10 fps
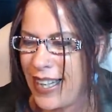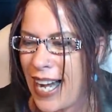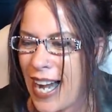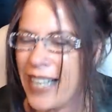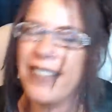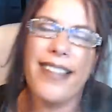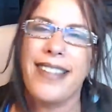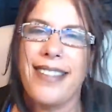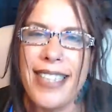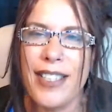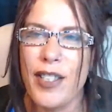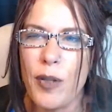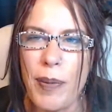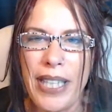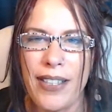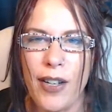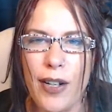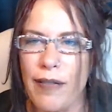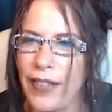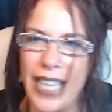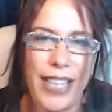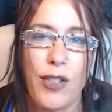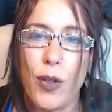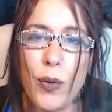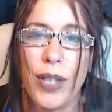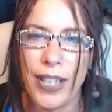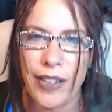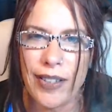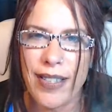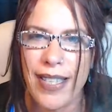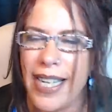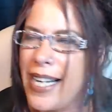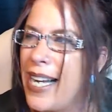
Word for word: I didn't speak to her for like two years.